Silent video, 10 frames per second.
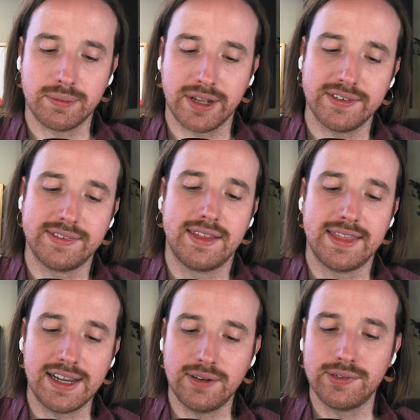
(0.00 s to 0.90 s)
place.
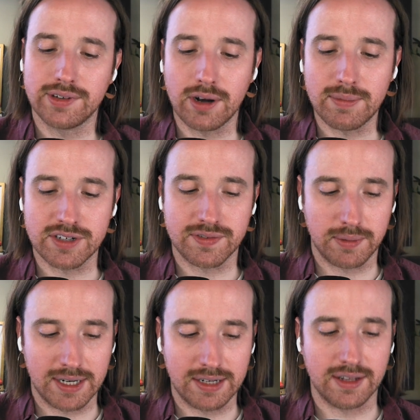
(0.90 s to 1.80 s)
Thank you so much for
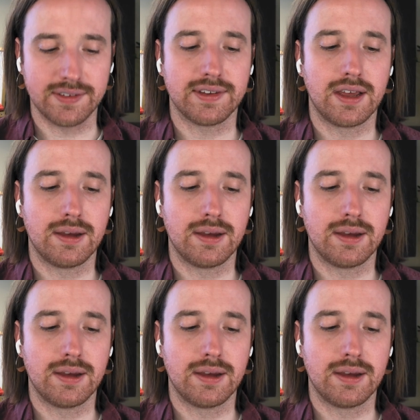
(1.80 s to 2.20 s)
reading this.